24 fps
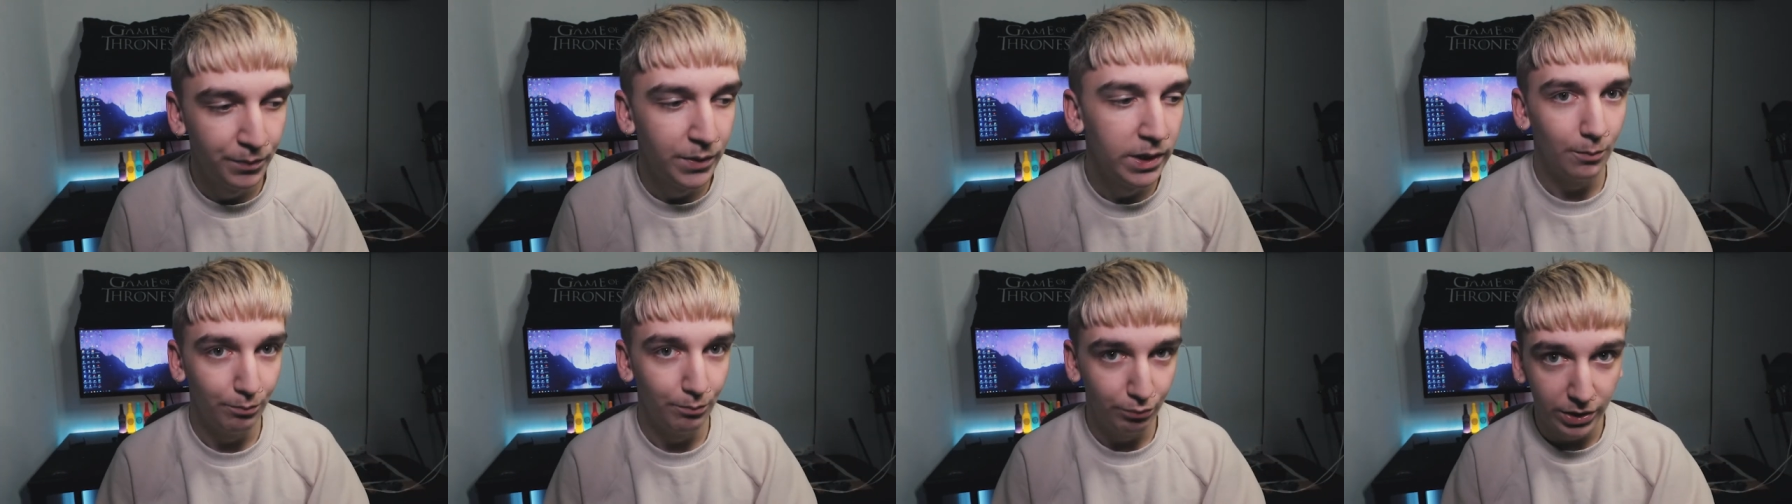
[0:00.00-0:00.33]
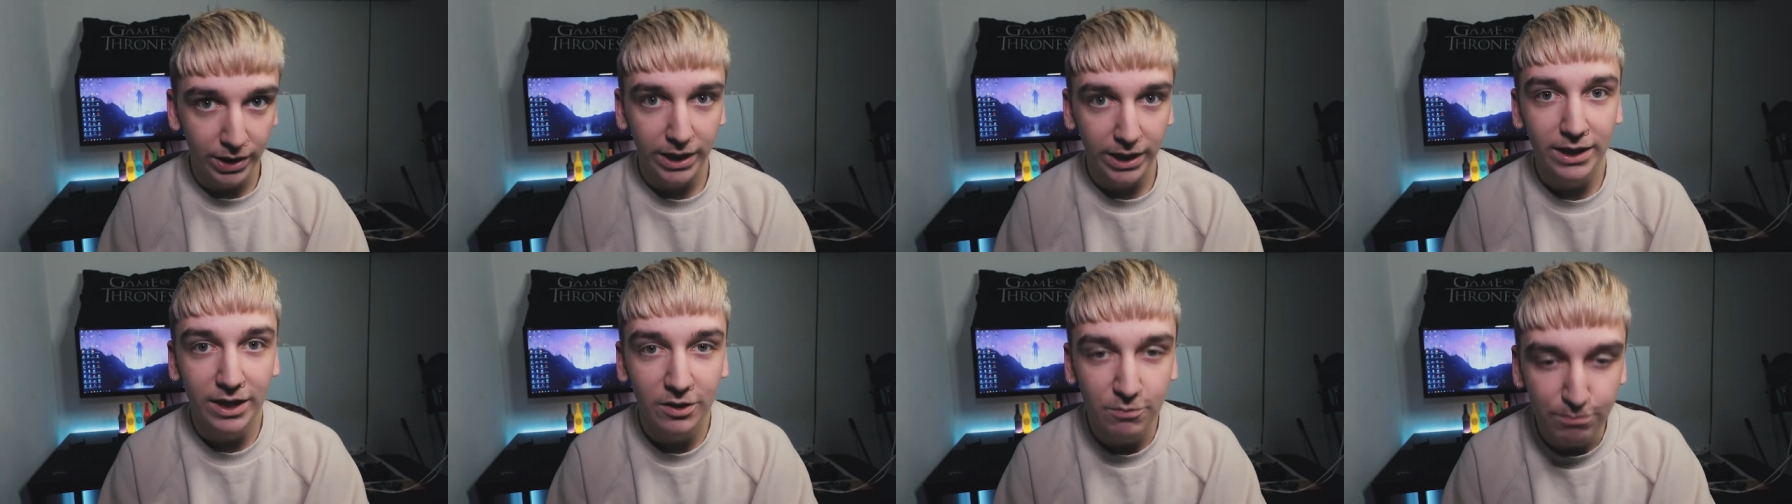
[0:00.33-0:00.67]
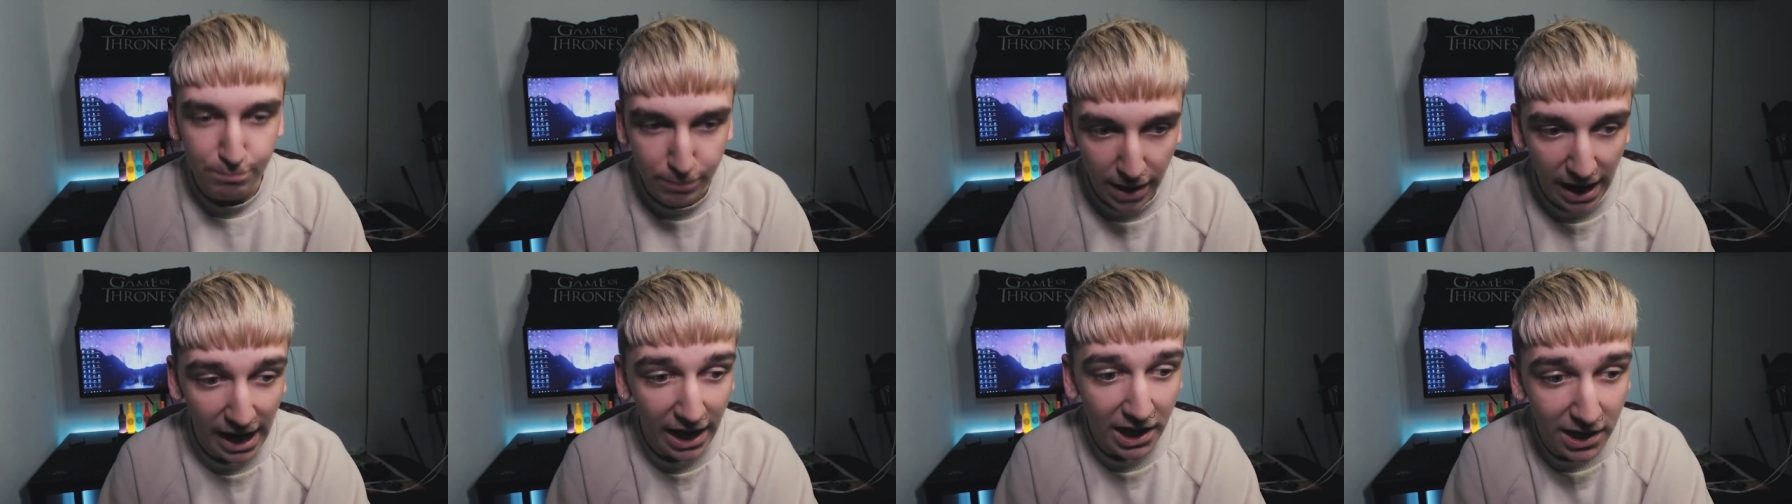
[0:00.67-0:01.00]
I'm bringing this
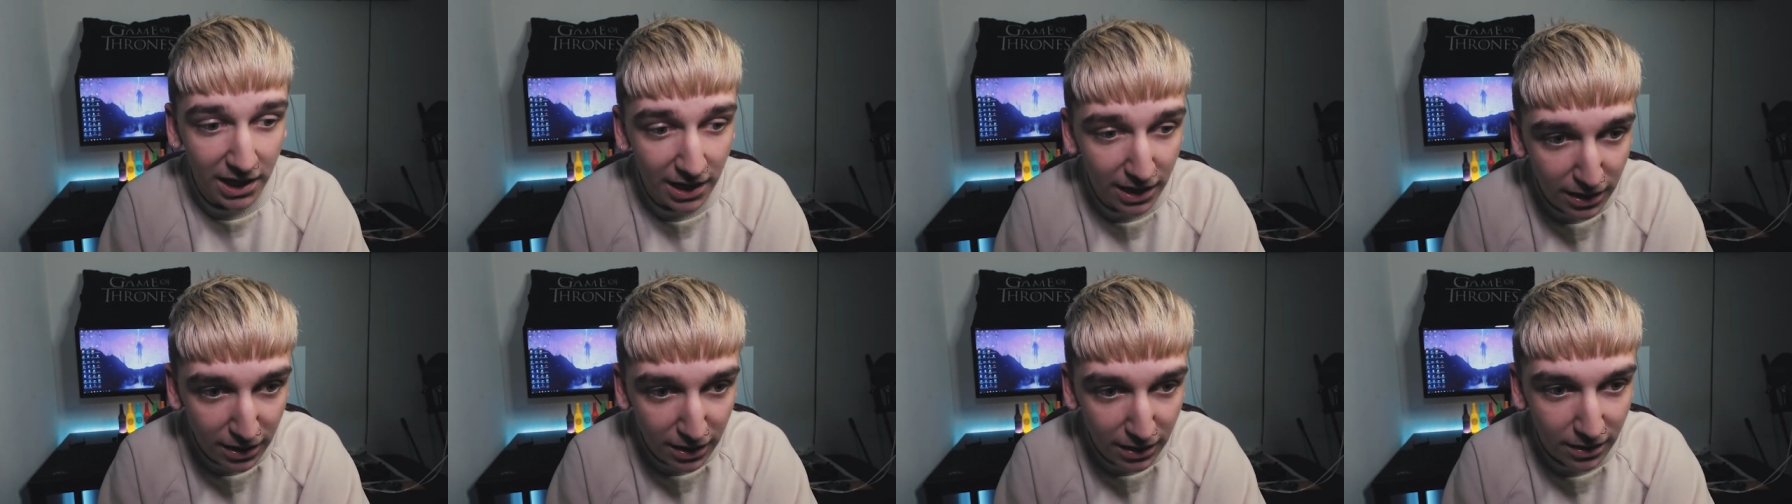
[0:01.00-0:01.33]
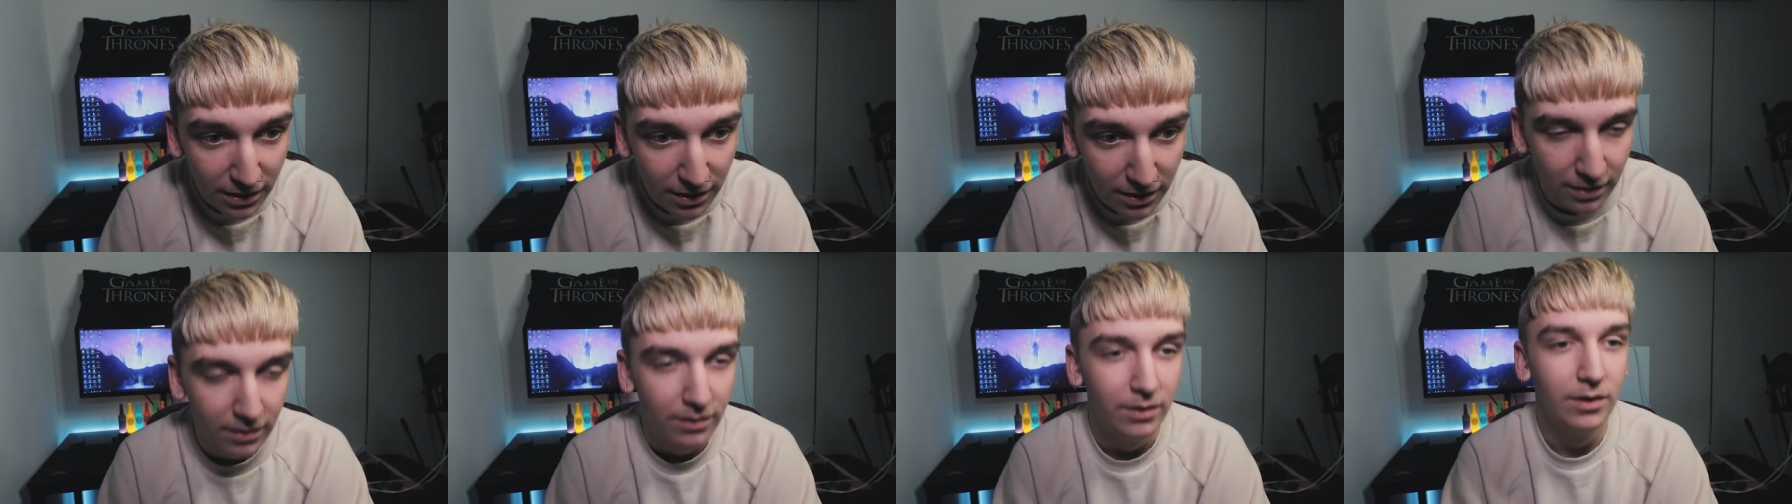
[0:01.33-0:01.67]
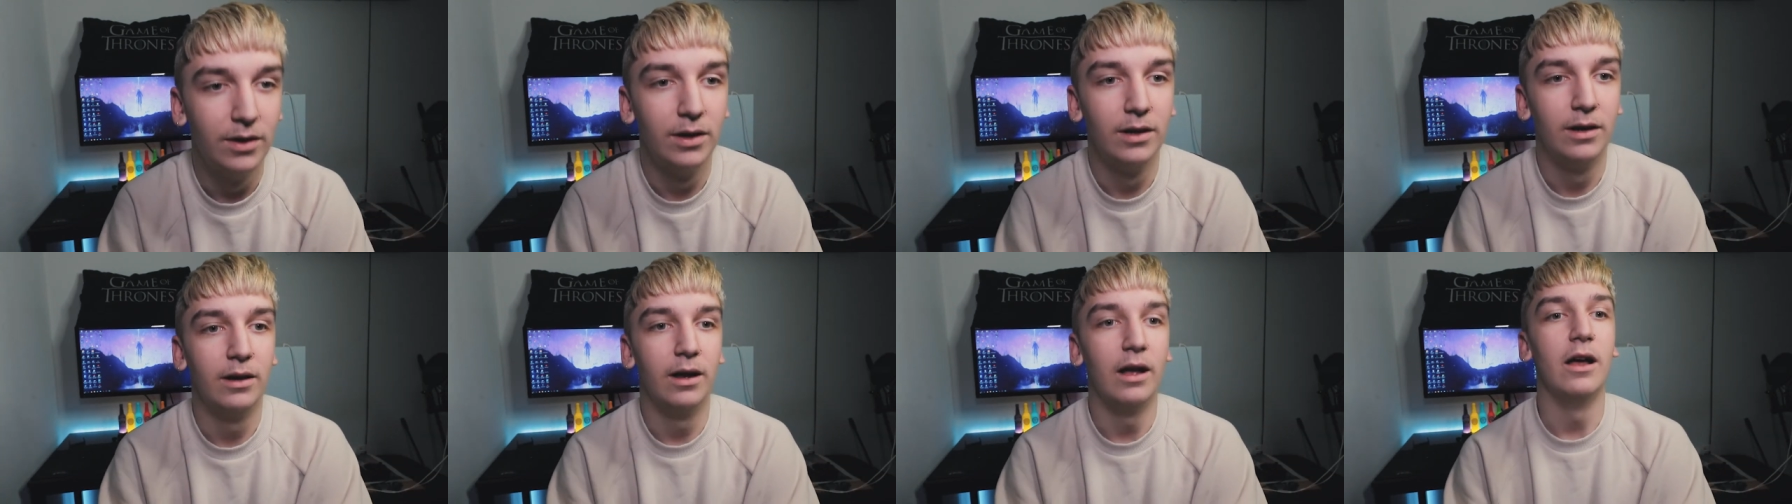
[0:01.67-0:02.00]
back,
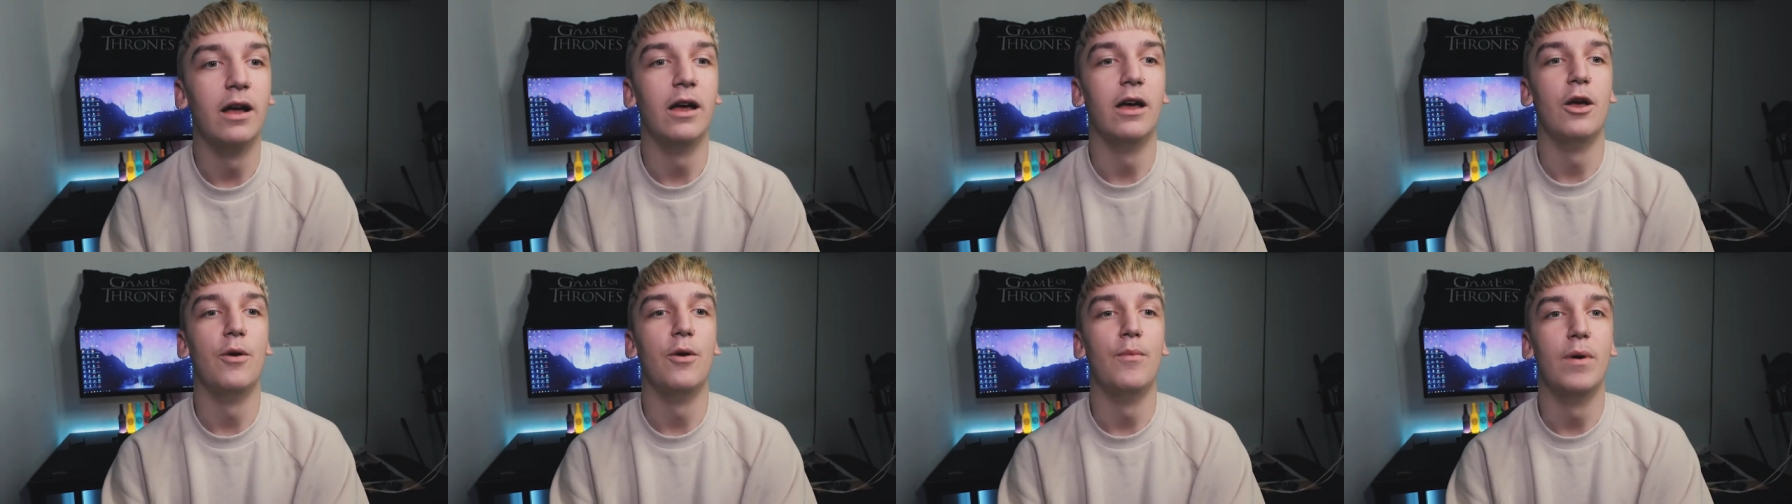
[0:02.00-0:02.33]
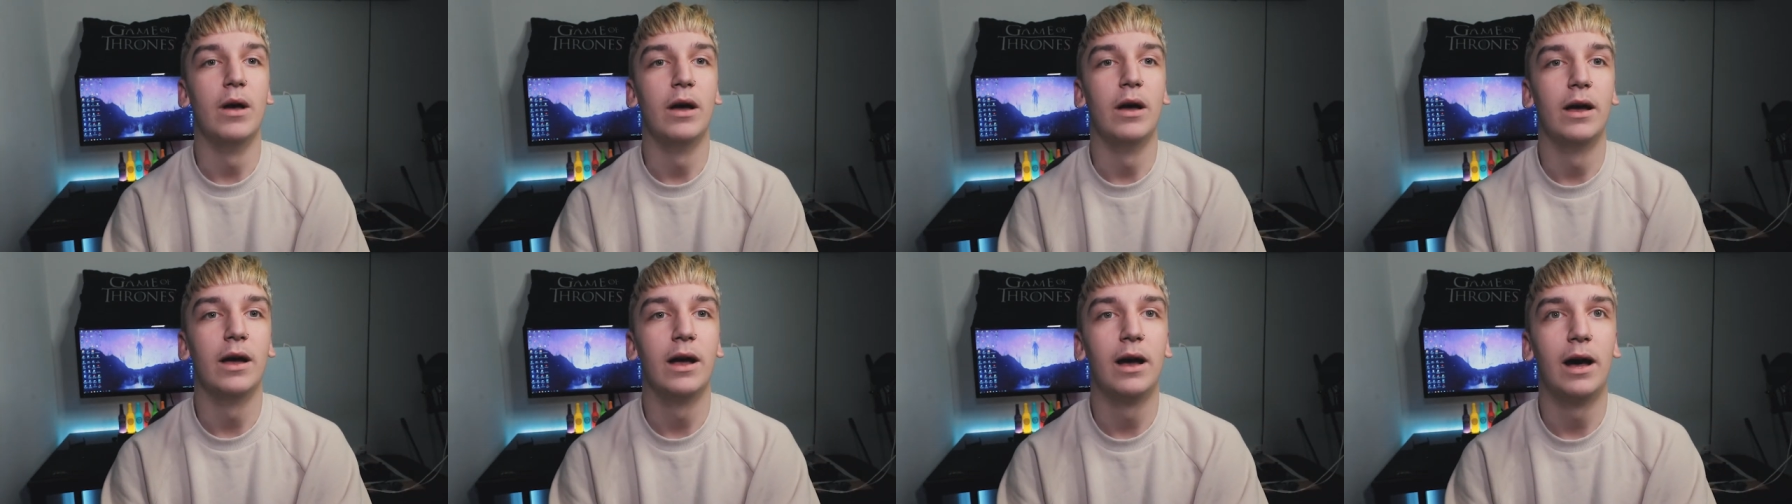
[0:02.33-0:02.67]
um,